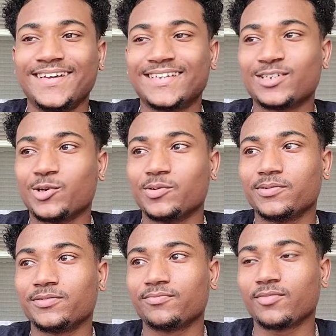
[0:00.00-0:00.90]
So
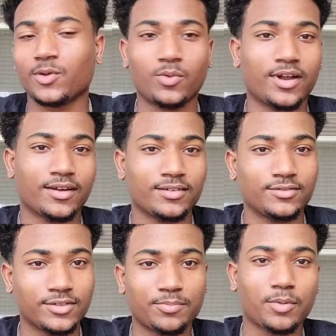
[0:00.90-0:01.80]
I
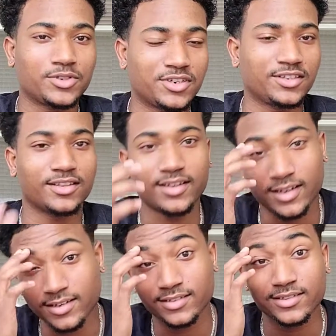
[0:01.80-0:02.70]
probably shouldn't have done
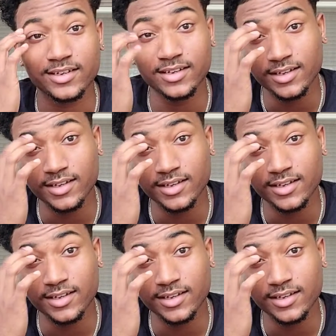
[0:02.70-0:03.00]
that, because